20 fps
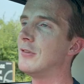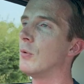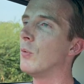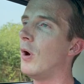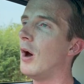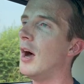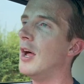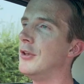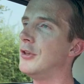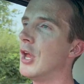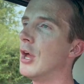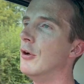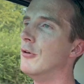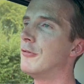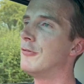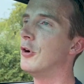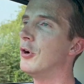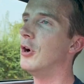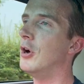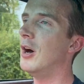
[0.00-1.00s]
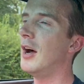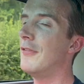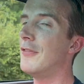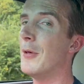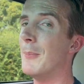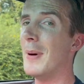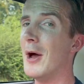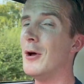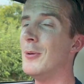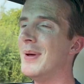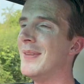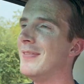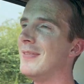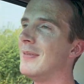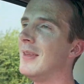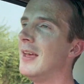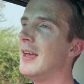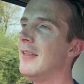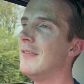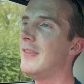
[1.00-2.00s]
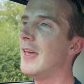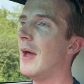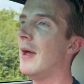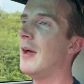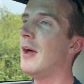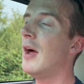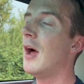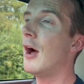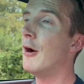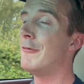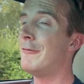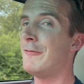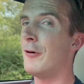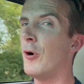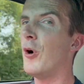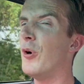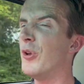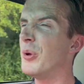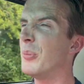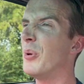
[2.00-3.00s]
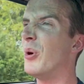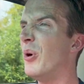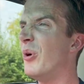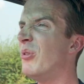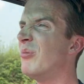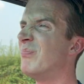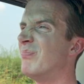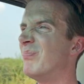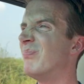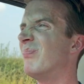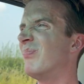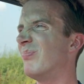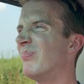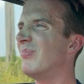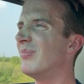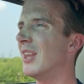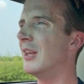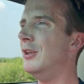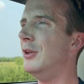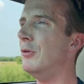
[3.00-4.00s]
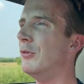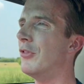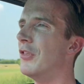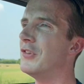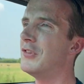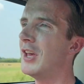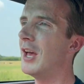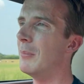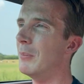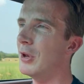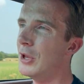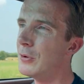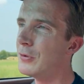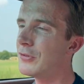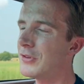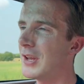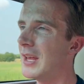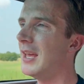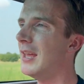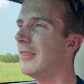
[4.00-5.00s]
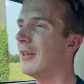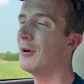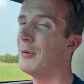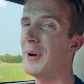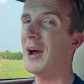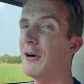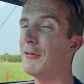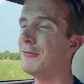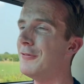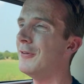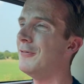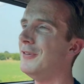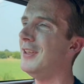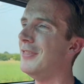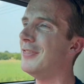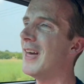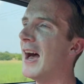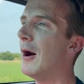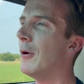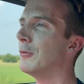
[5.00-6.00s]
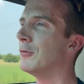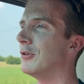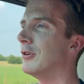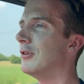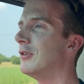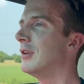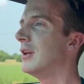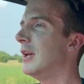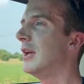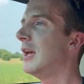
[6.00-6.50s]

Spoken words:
are what I'd go for. At the moment, they're affordable. I'll use the term loosely, they're about 50,000.